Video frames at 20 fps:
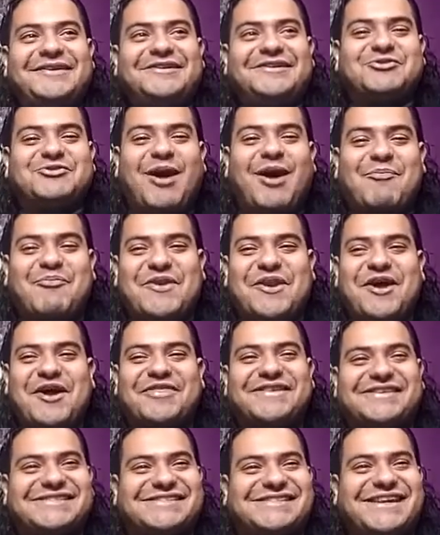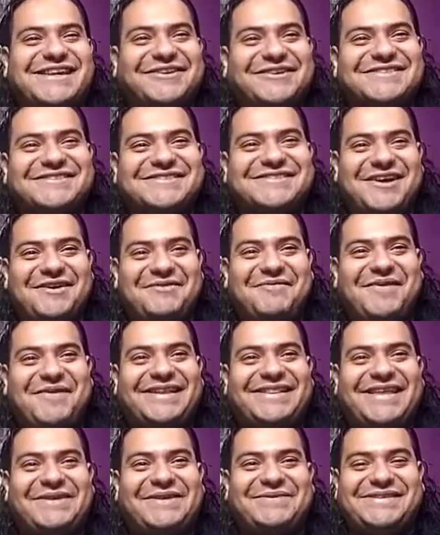Dropping all the secrets on
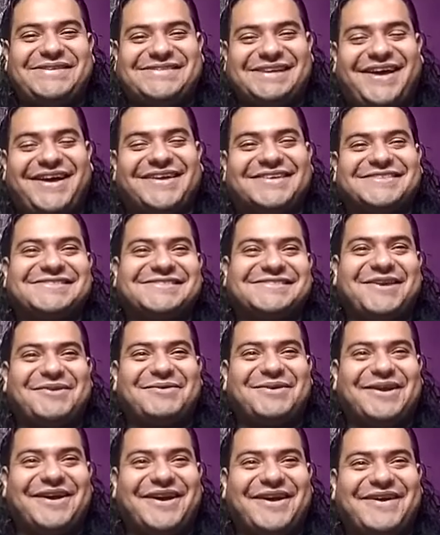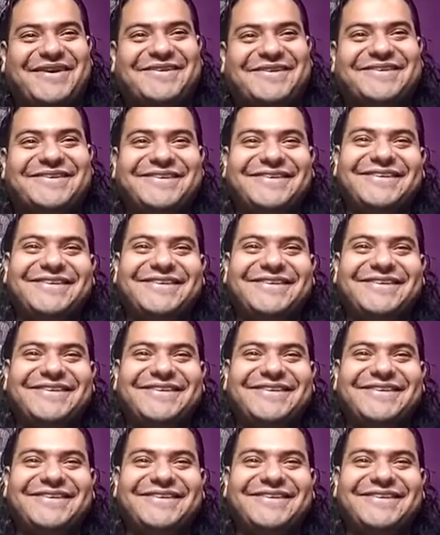Valdibitalks. There we go.